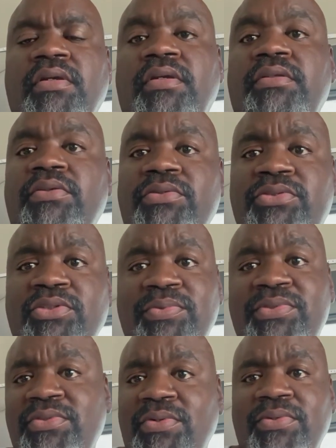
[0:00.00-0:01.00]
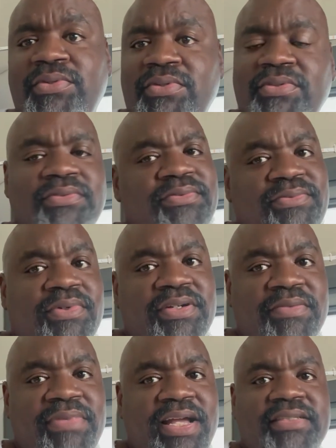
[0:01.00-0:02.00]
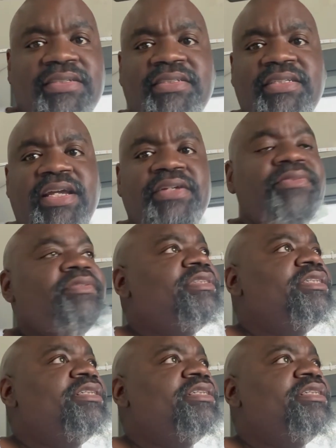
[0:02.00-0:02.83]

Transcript: YouTube, what's going on? Welcome back to the channel.